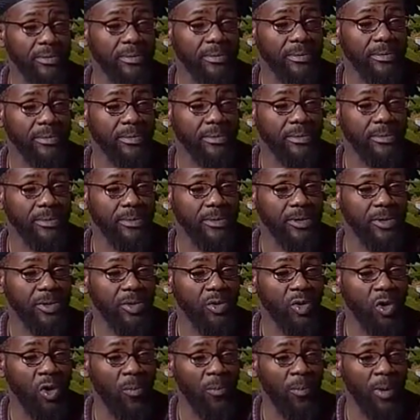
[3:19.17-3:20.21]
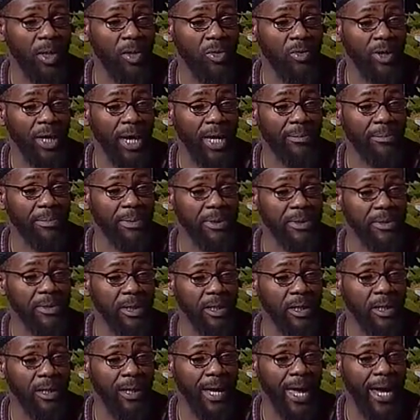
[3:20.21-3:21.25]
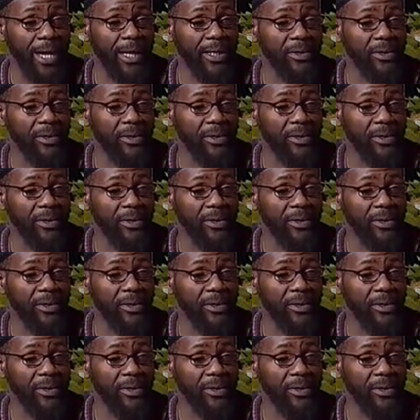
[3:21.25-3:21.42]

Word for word: A record, okay. You know what I mean? You can't be uh,